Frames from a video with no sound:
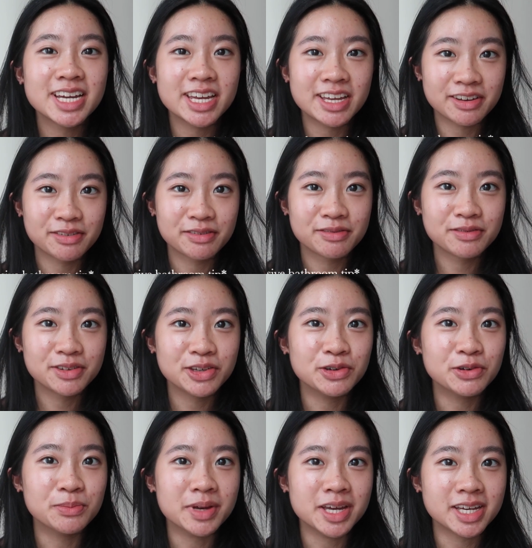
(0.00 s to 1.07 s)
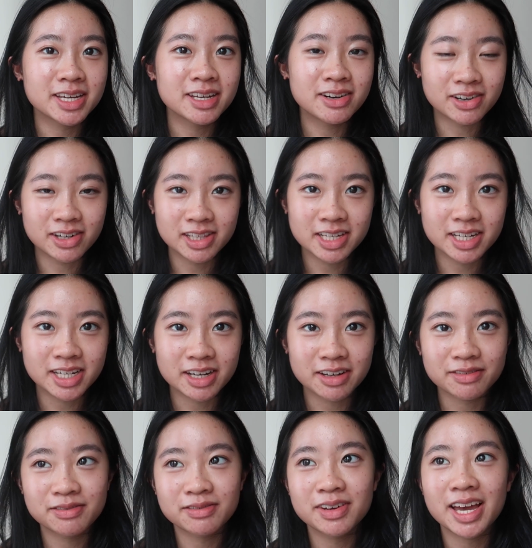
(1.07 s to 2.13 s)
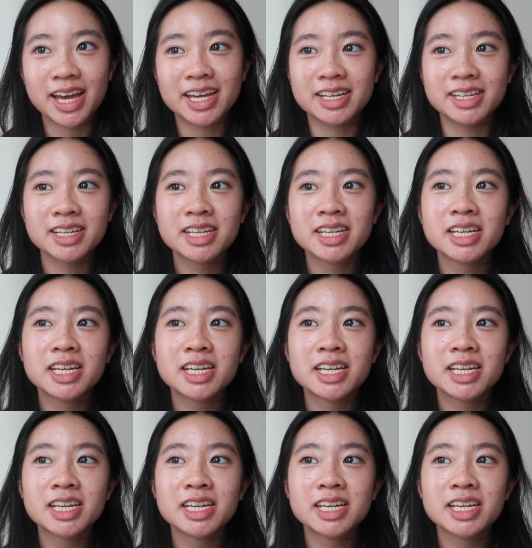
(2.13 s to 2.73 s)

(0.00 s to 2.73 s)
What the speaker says: If you make it early enough and